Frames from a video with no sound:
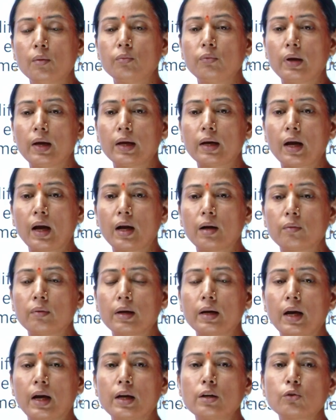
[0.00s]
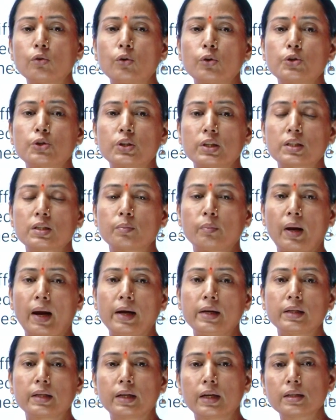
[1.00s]
where our unconscious
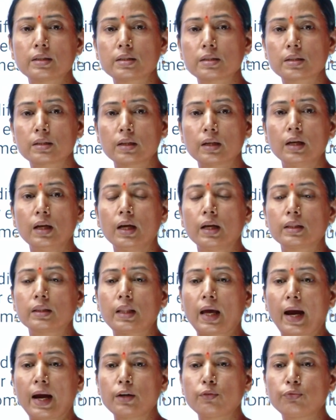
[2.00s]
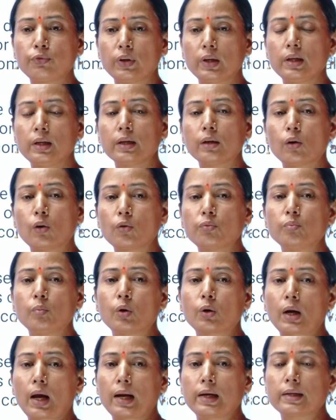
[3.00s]
mind gets that feeling of
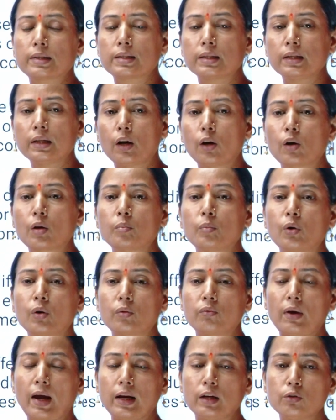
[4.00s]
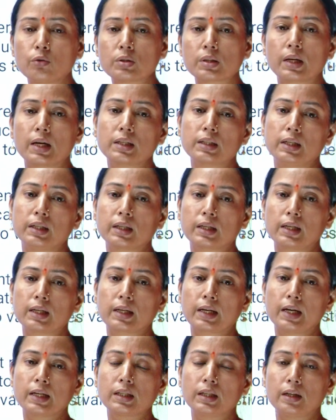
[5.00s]
morality, or more values get
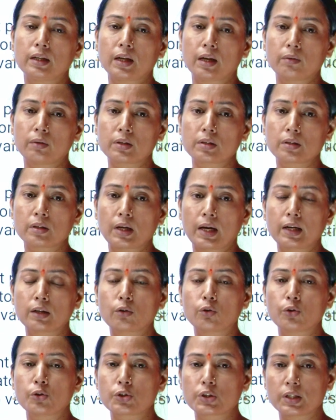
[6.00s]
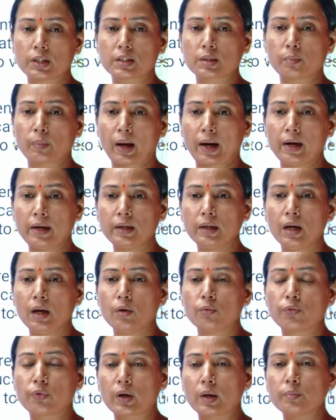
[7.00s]
inculcated in our unconscious mind
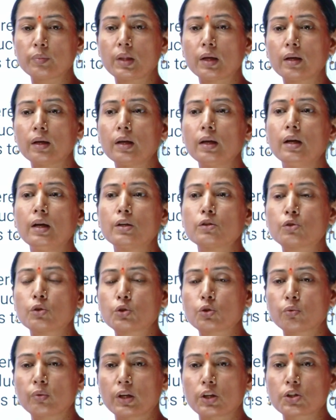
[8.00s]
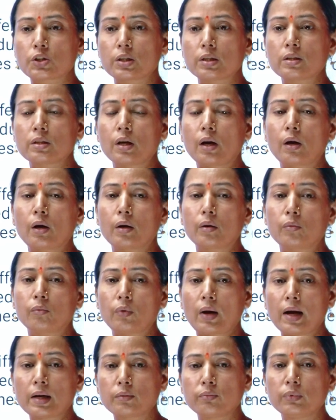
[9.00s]
from the situation
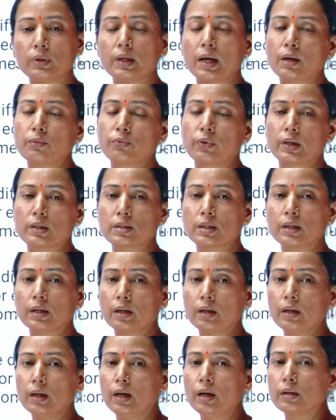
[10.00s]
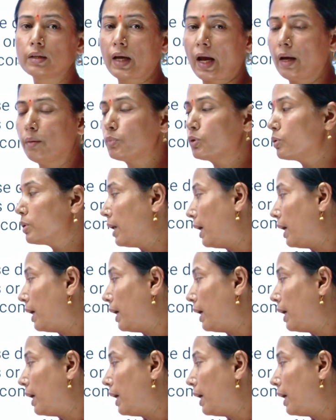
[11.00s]
what we are facing time to